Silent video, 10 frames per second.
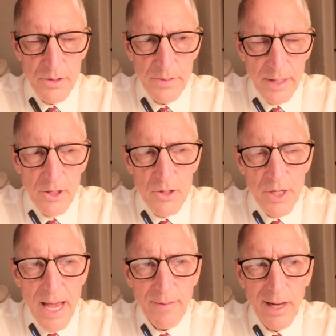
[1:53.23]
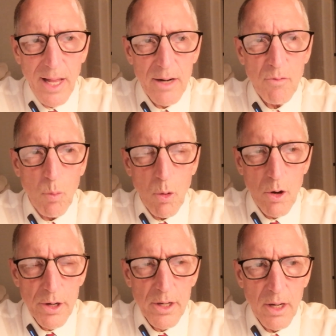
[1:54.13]
they usually have a lot of
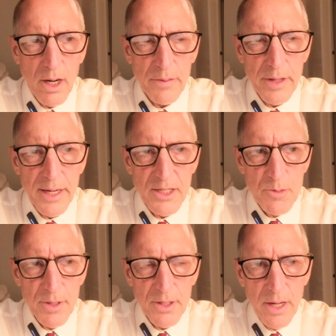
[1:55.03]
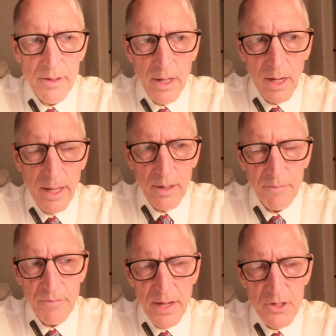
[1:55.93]
work that needs to be done. A lot of
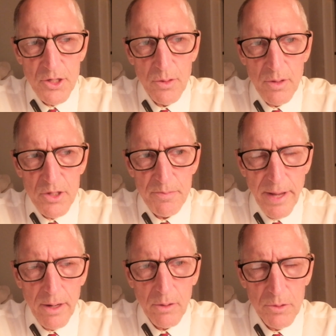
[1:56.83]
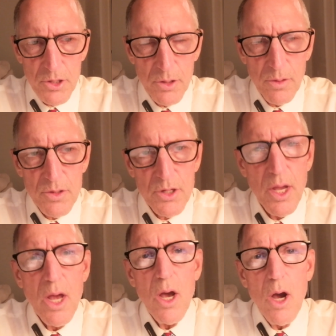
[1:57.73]
vet students, medical students
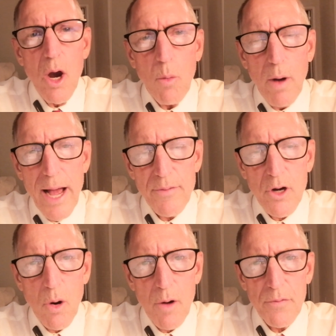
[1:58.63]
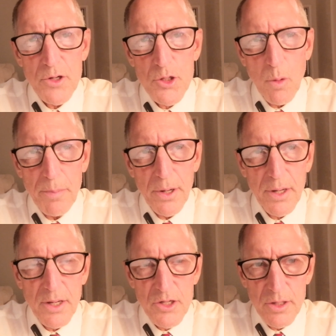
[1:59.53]
will have a car for a short period
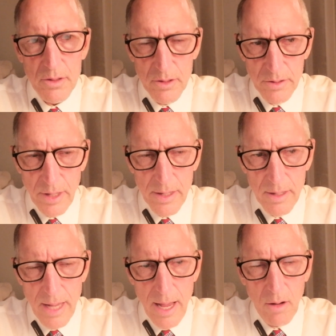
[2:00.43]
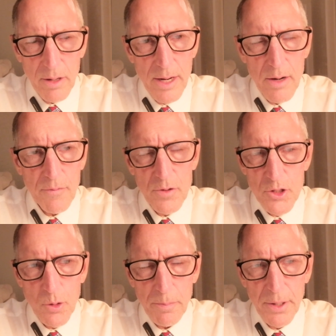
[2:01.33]
because they only here for a
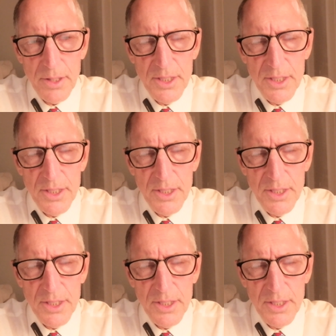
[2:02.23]
short period of